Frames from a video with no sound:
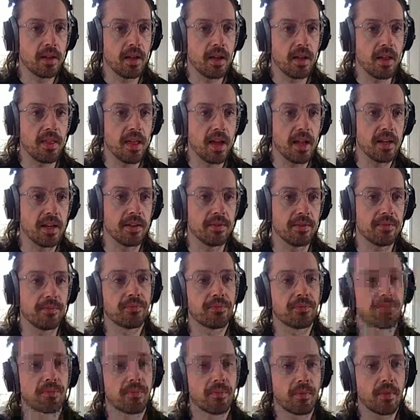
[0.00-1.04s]
And then
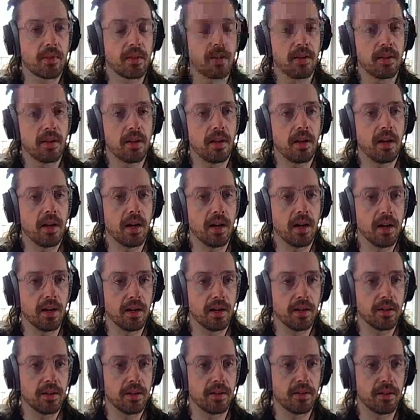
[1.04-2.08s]

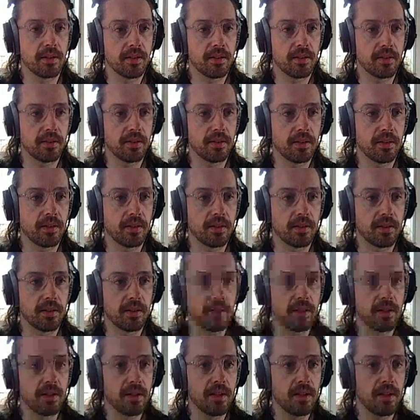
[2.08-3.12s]

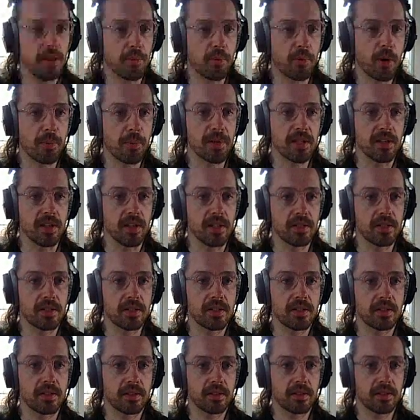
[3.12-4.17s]
the properties
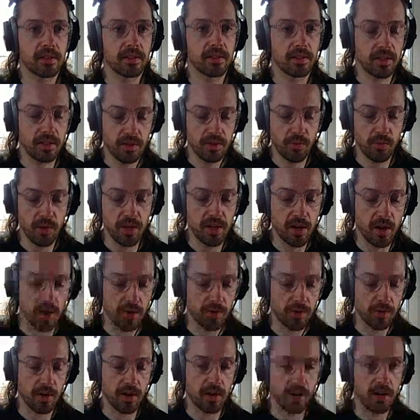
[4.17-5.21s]
we
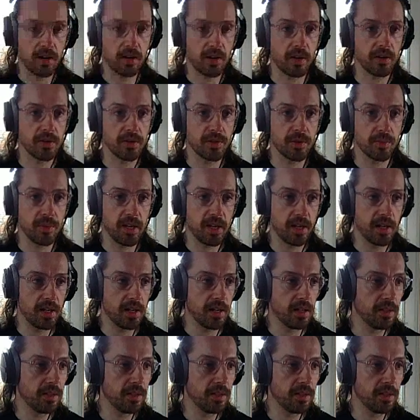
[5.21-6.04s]
know are going to be,